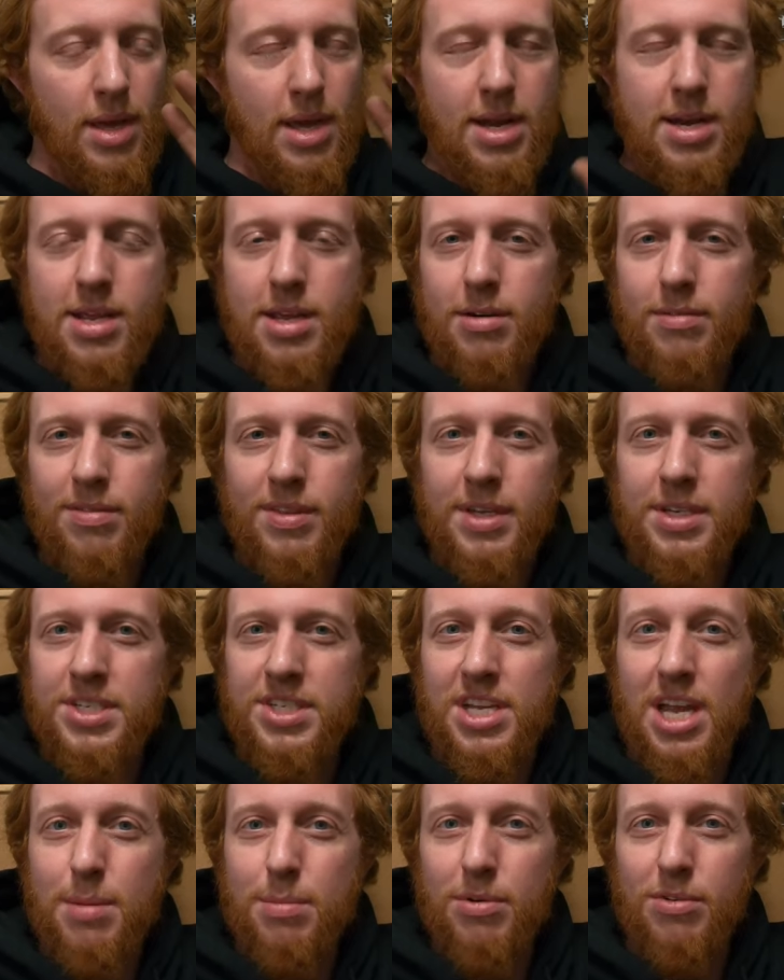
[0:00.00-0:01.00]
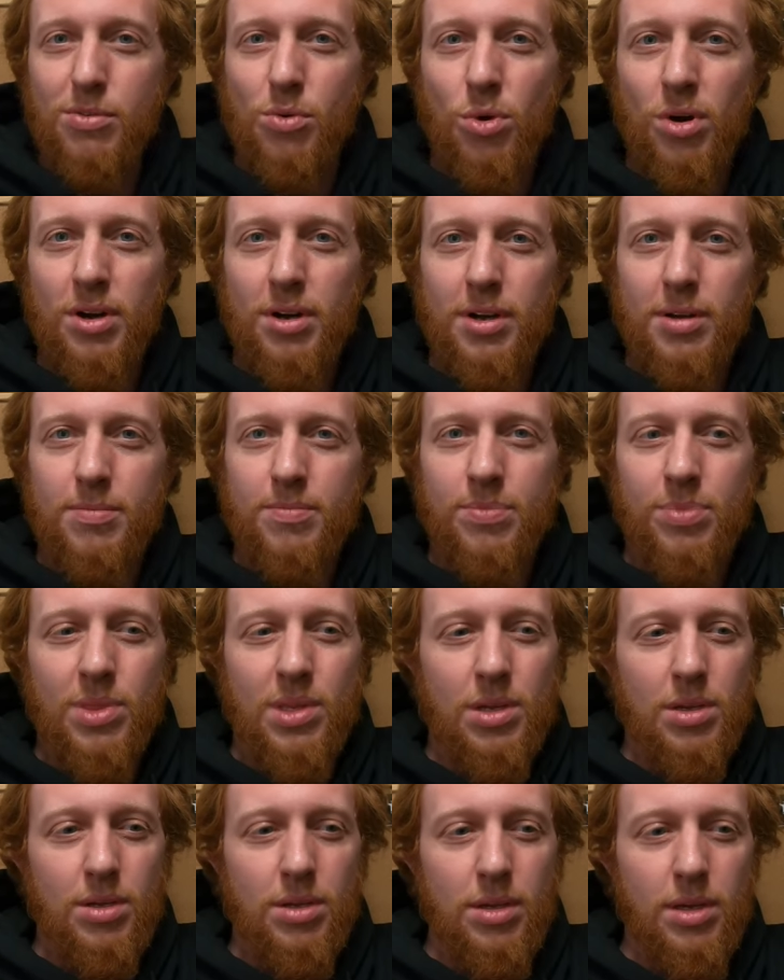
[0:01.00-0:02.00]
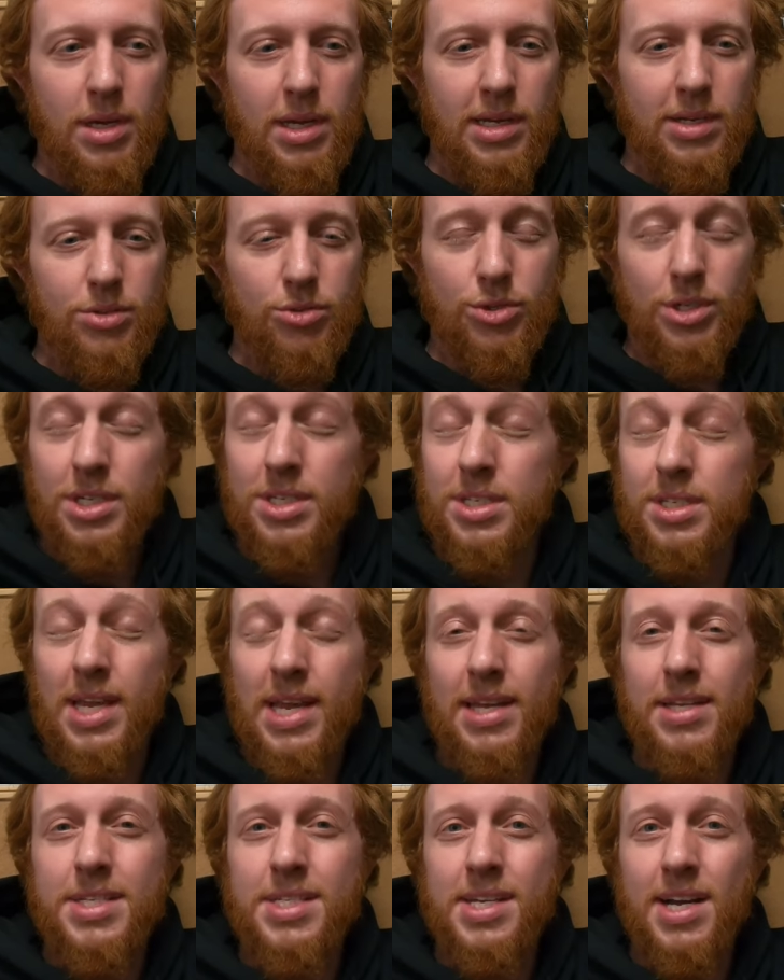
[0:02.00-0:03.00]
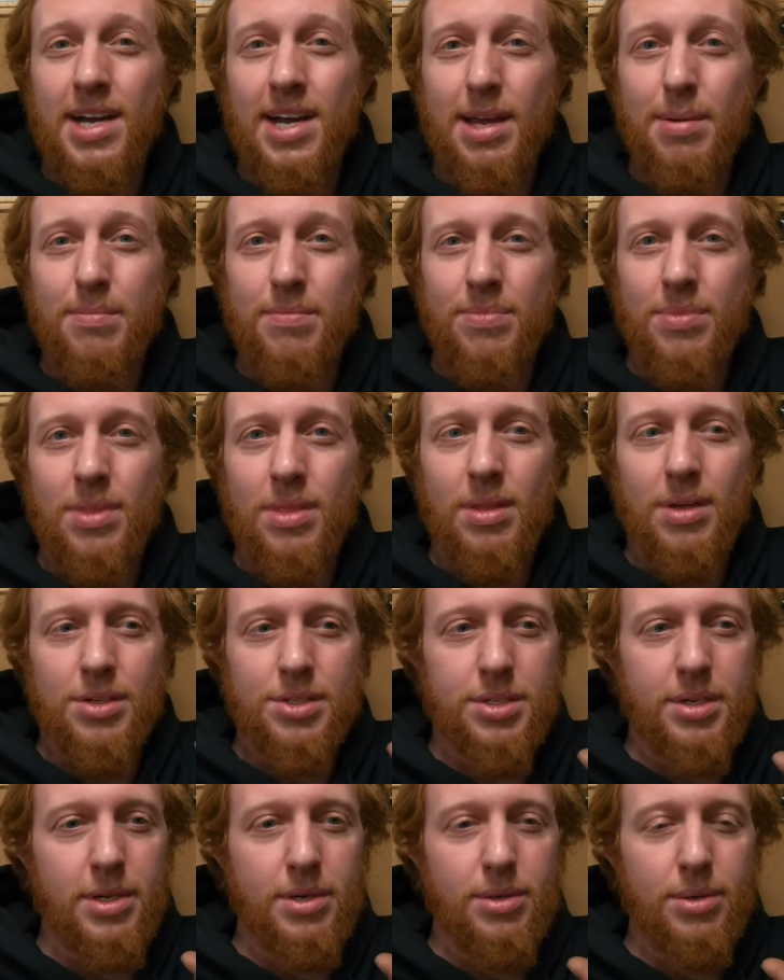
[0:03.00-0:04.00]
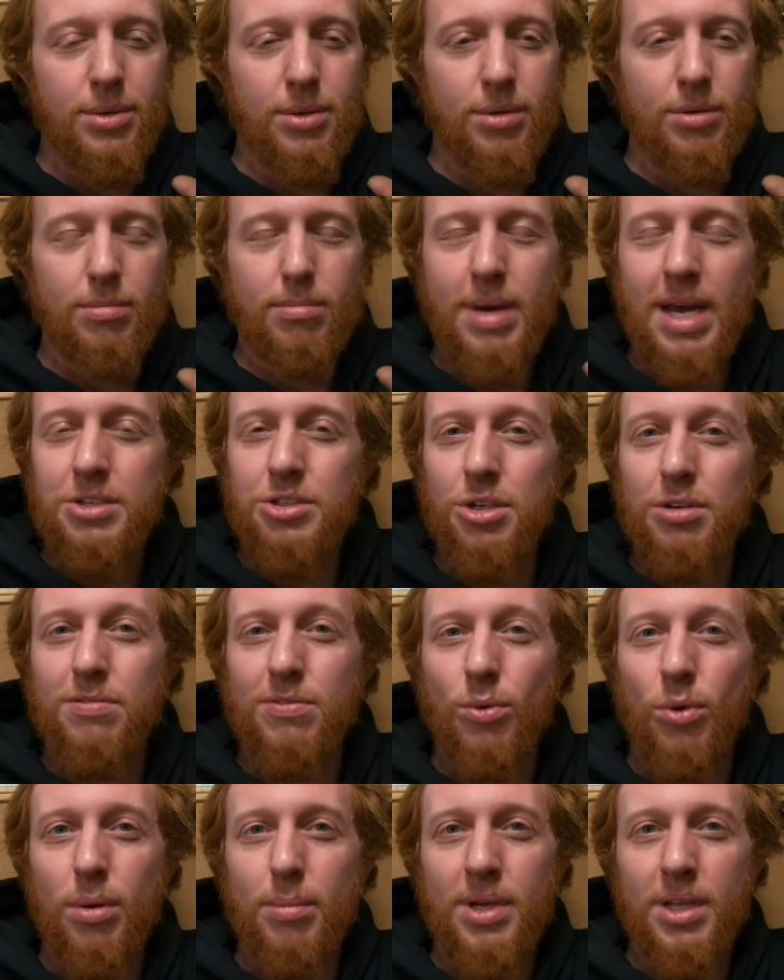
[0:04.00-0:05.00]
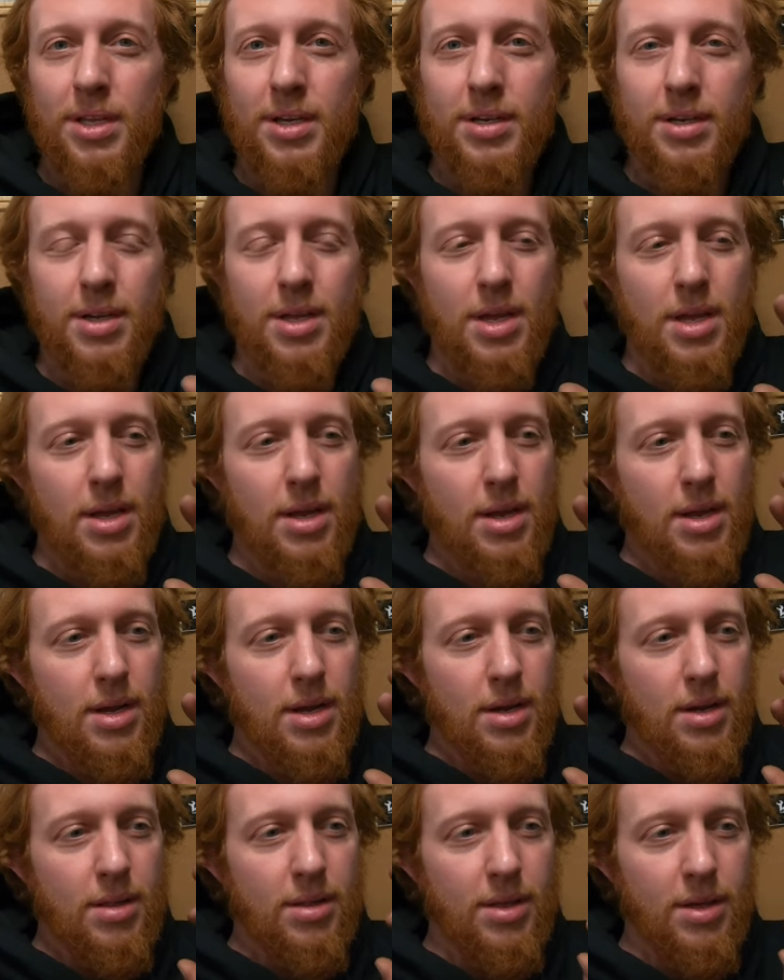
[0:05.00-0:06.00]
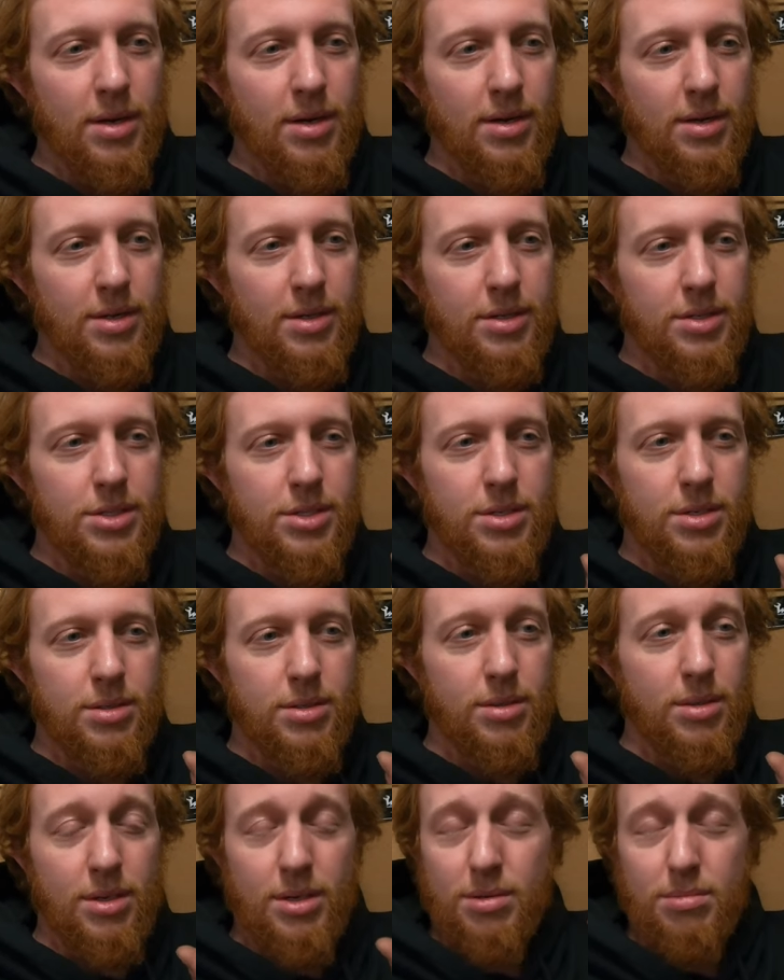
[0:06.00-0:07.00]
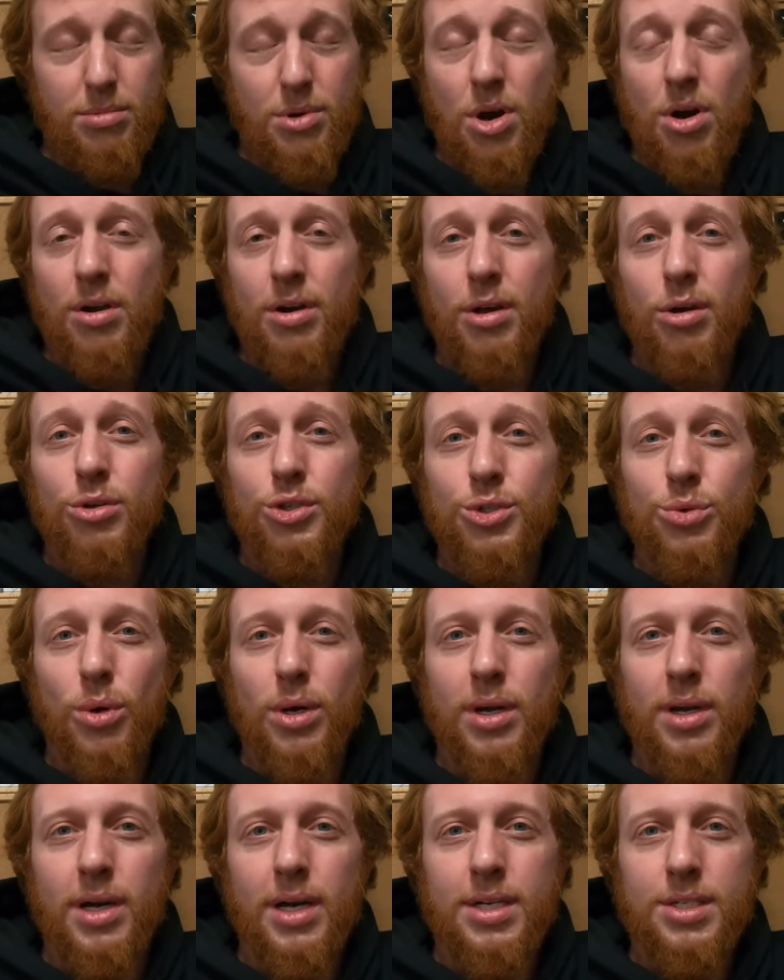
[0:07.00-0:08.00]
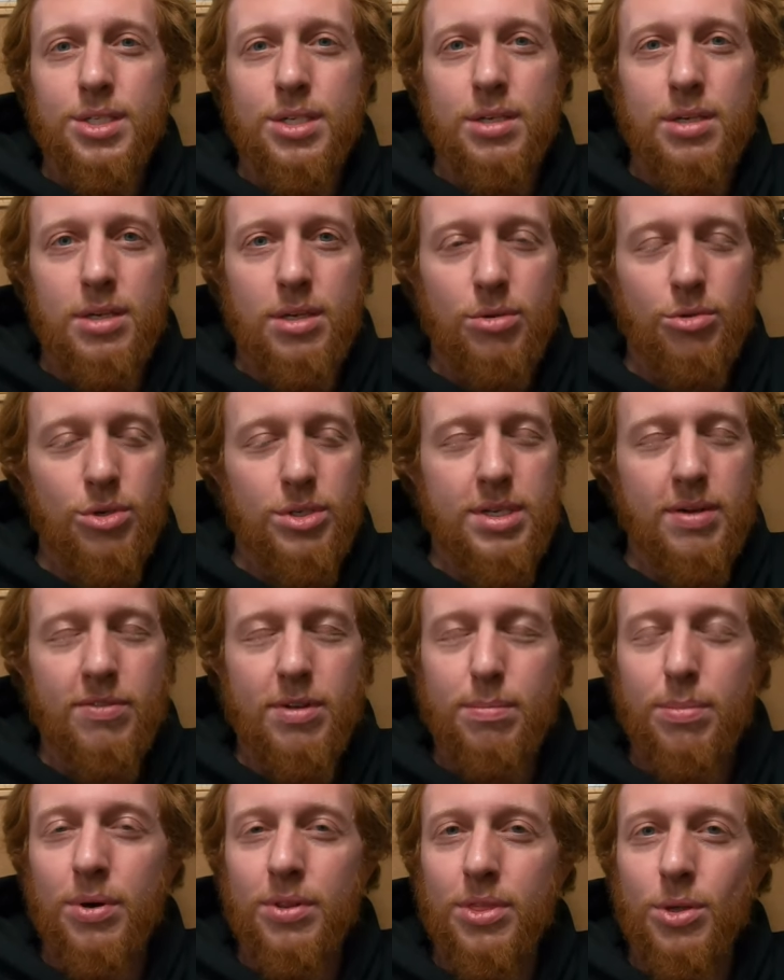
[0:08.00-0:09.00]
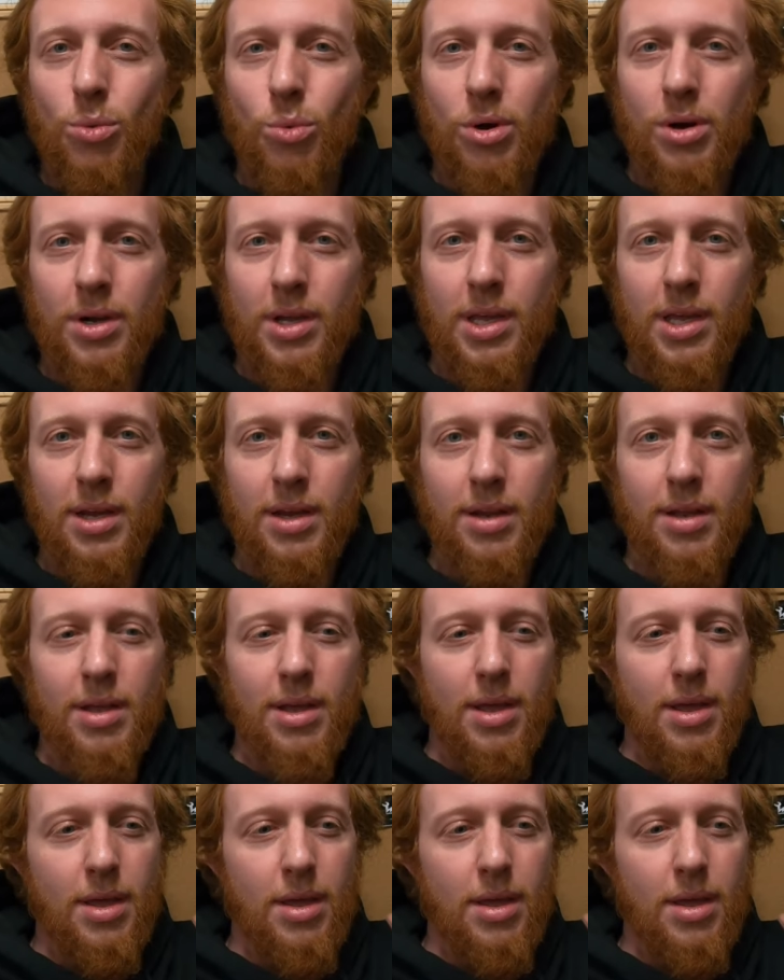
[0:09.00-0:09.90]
any of this type of work. It just takes time. There's no magic formula. There are no shortcuts. You just have to put the work in